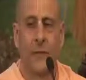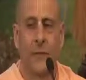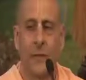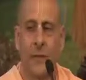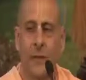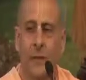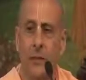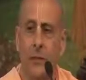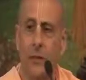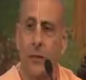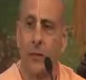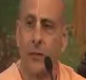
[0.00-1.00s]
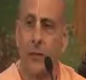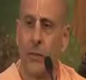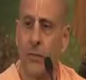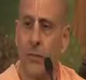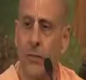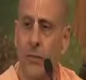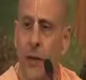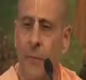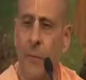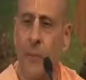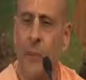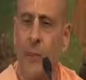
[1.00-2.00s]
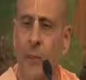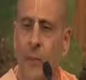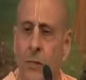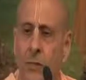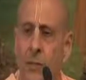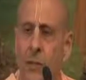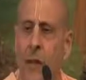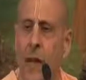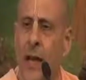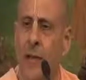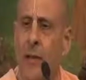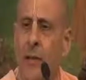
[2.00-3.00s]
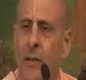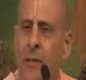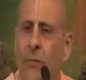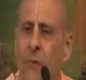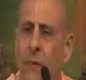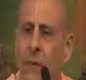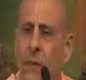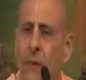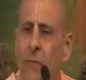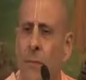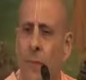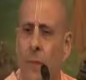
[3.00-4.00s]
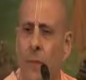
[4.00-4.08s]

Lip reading: He said Tamal Krishna Goswami was standing before him,